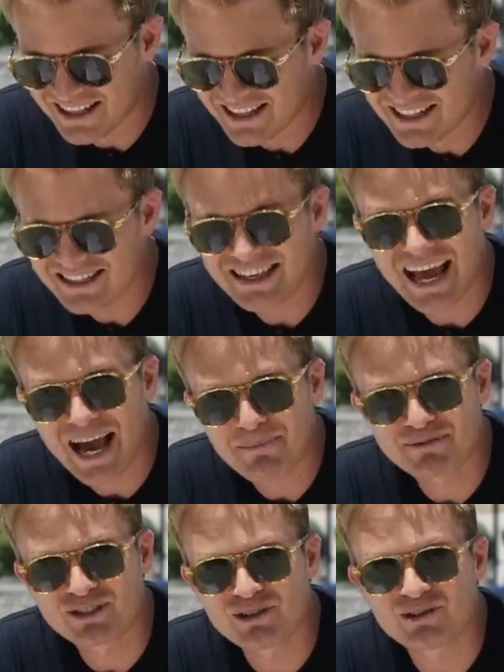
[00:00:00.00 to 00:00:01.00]
This is
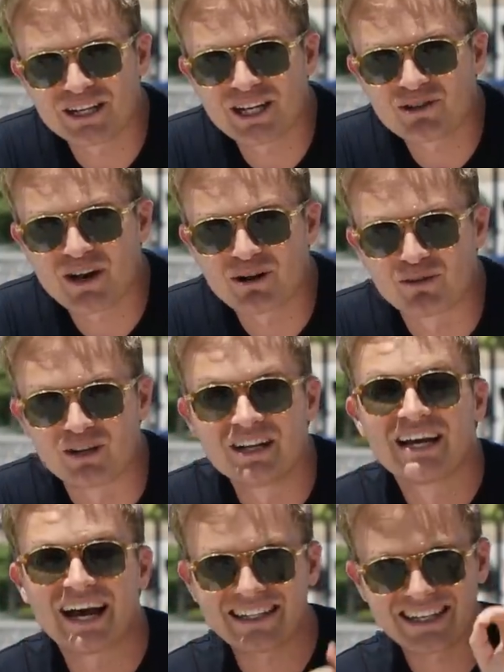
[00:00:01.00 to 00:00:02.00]
absolutely incredible.
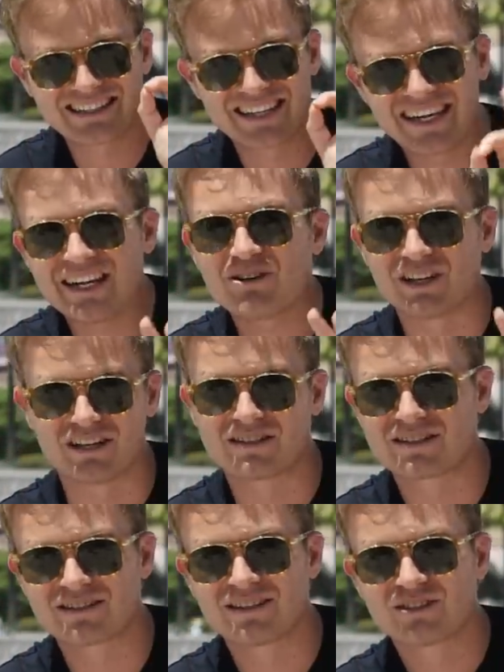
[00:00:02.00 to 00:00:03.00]
And that's
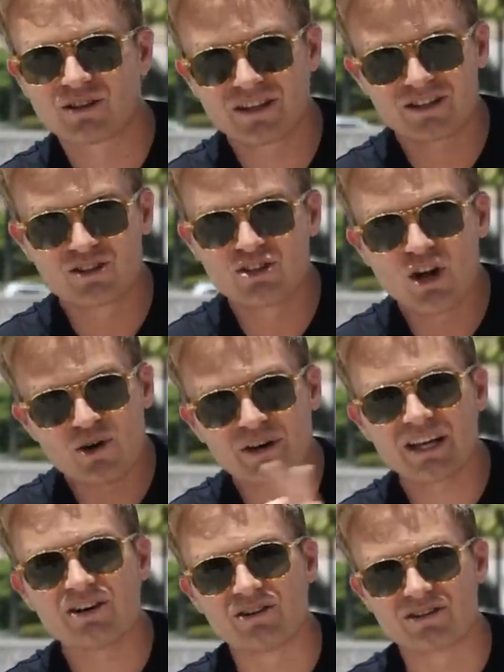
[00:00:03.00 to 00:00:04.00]
gearless, so there's no
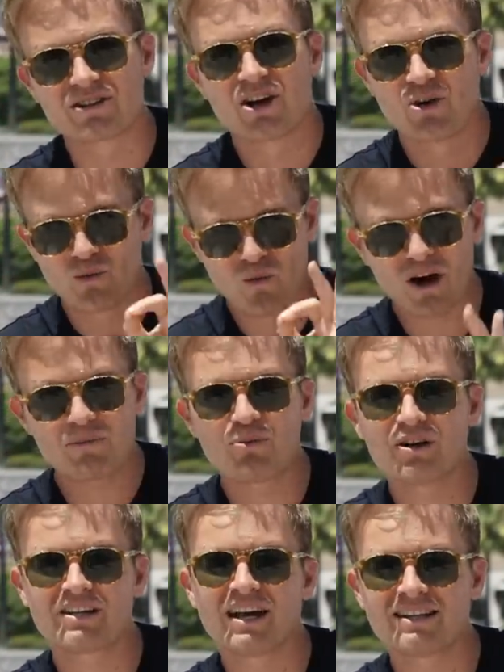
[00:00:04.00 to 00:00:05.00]
gears,
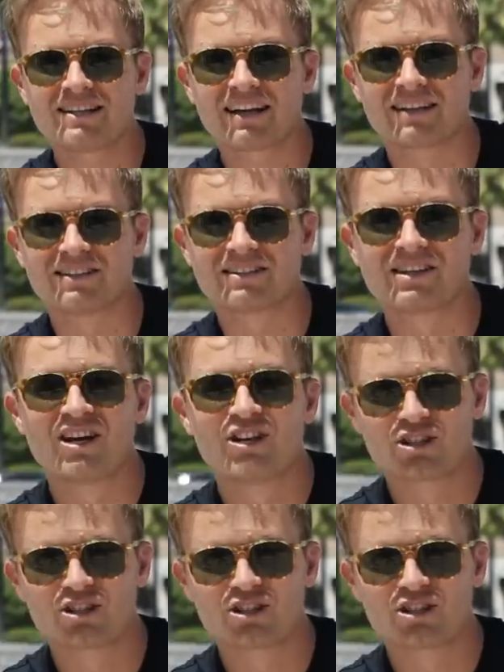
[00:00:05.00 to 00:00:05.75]
1.9 seconds.